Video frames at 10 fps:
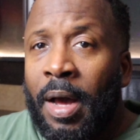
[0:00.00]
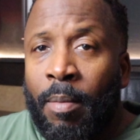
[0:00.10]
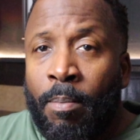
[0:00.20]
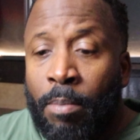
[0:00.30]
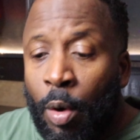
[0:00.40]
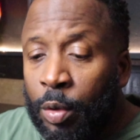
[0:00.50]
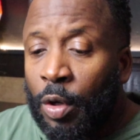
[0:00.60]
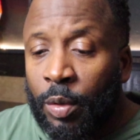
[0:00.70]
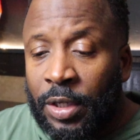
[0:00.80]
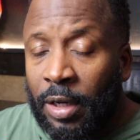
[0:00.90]
Most
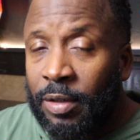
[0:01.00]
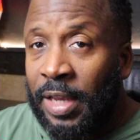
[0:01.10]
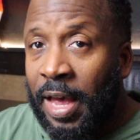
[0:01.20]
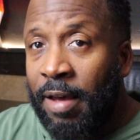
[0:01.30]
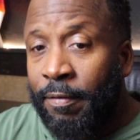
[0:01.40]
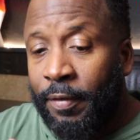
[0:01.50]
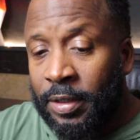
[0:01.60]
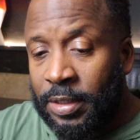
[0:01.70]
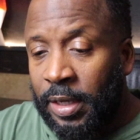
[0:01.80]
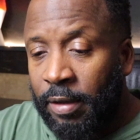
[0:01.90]
hotels have
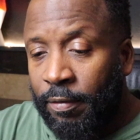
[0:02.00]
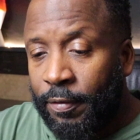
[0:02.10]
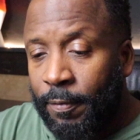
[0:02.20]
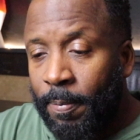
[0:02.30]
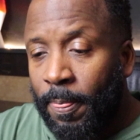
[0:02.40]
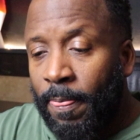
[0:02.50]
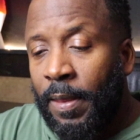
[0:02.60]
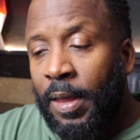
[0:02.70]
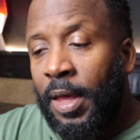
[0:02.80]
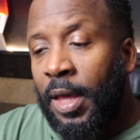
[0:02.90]
a safe.
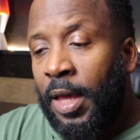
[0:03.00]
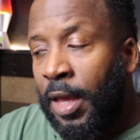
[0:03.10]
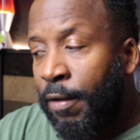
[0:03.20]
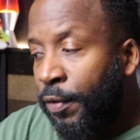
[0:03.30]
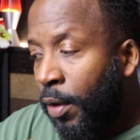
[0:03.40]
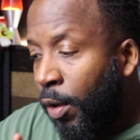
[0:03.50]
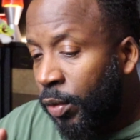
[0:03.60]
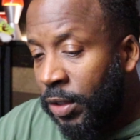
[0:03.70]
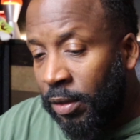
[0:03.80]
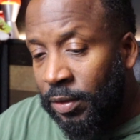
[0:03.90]
If your
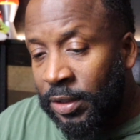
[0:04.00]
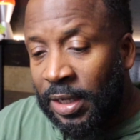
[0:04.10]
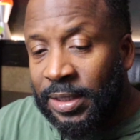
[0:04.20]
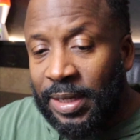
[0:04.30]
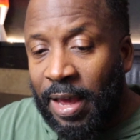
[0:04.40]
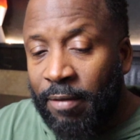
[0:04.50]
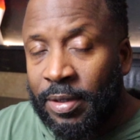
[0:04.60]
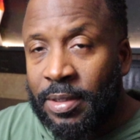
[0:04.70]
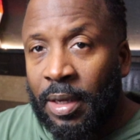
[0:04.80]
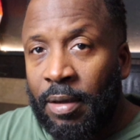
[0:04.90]
hotel doesn't have a
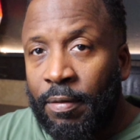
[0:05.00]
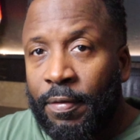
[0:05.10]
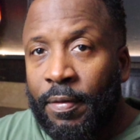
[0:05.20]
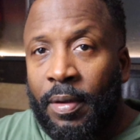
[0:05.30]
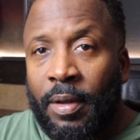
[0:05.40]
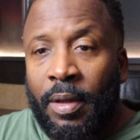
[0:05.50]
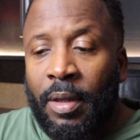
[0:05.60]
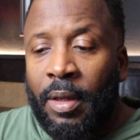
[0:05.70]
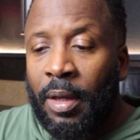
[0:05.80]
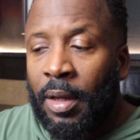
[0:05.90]
safe,
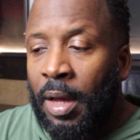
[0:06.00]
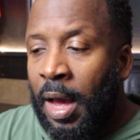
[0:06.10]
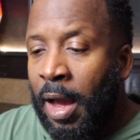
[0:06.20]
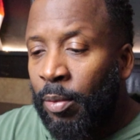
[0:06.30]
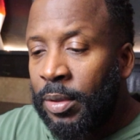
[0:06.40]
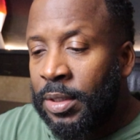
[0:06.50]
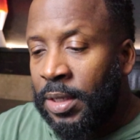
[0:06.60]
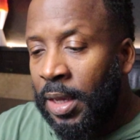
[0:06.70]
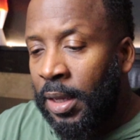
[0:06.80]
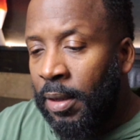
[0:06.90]
I would
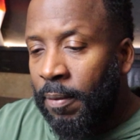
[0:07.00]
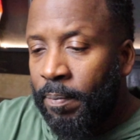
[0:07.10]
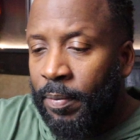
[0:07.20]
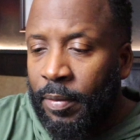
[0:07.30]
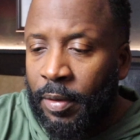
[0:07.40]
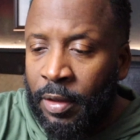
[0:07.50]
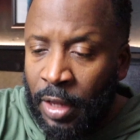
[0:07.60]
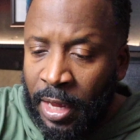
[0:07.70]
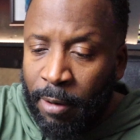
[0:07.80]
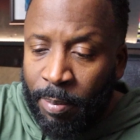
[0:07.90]
say,
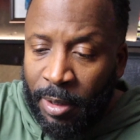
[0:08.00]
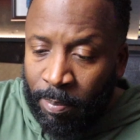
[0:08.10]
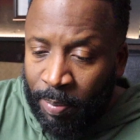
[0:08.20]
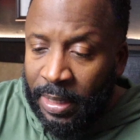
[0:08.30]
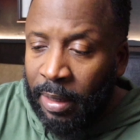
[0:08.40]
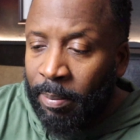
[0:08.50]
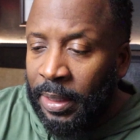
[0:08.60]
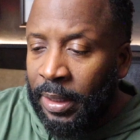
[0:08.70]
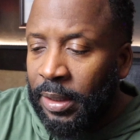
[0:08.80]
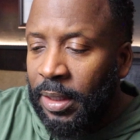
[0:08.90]
the Airbnb, I
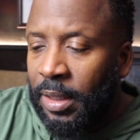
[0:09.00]
mean,